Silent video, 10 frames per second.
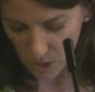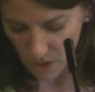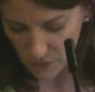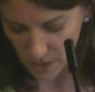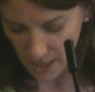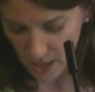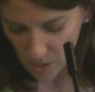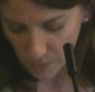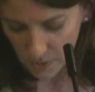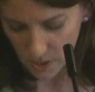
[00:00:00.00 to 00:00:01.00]
would offer to
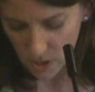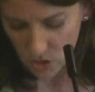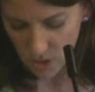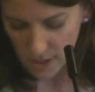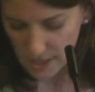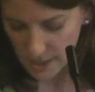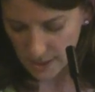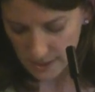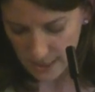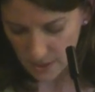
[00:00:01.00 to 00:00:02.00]
help trying not
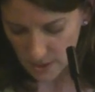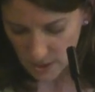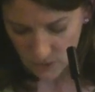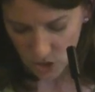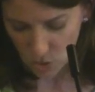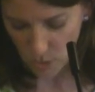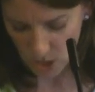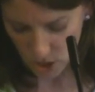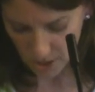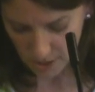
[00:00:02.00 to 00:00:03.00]
to sound as if she
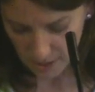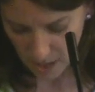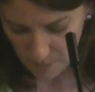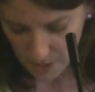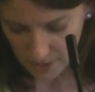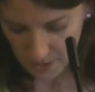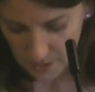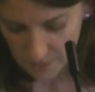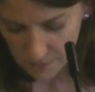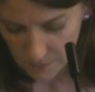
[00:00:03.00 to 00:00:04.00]
questioned his
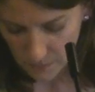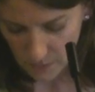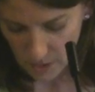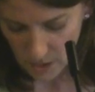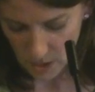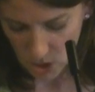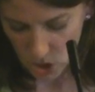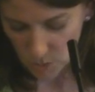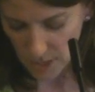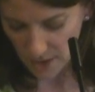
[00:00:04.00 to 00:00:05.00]
competence.
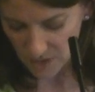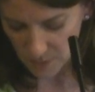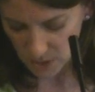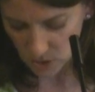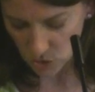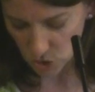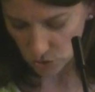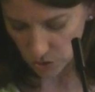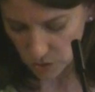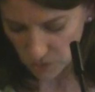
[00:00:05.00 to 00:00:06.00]
She would have to be social
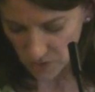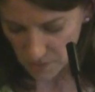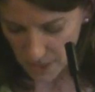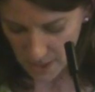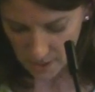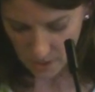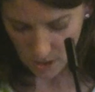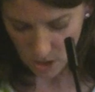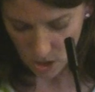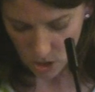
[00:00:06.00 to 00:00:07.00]
glue for the
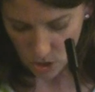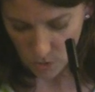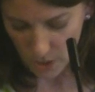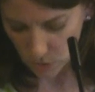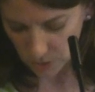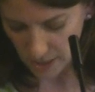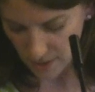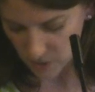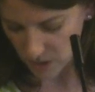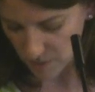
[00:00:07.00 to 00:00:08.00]
men, who had only
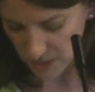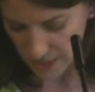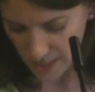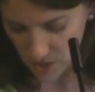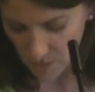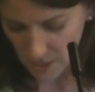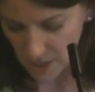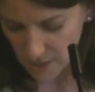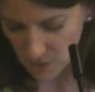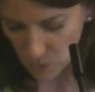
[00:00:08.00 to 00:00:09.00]
ever come together
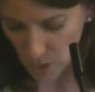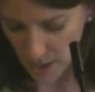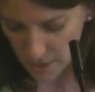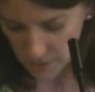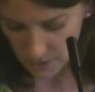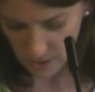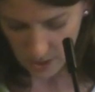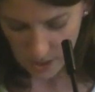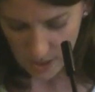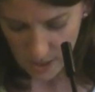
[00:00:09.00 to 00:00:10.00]
because of their wives,
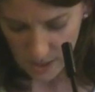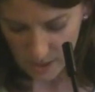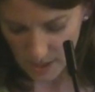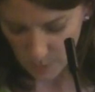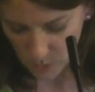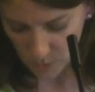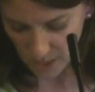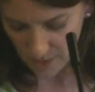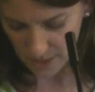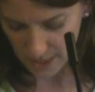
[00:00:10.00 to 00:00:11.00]
and someone
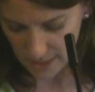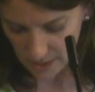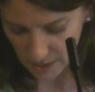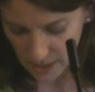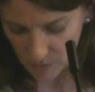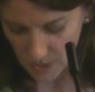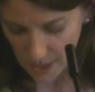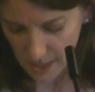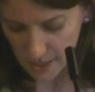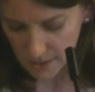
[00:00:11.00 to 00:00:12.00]
would have to take the lead with
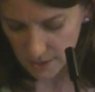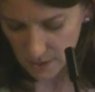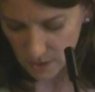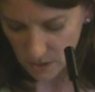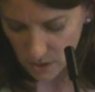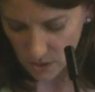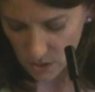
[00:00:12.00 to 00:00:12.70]
the kids.